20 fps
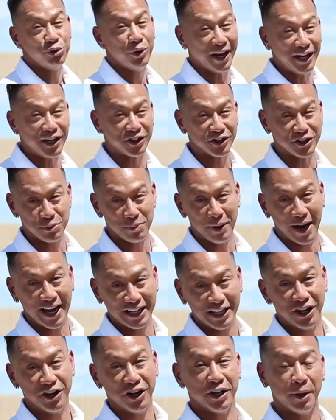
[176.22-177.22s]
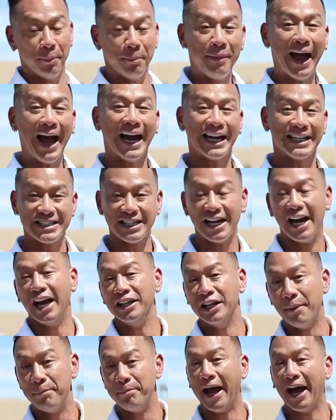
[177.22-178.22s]
acres back here on the back side
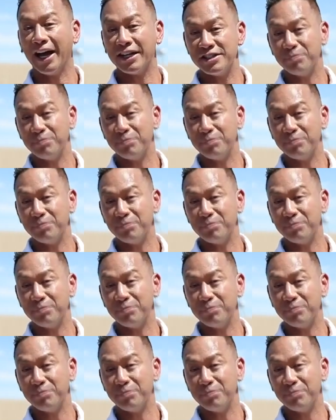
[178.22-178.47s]
that backs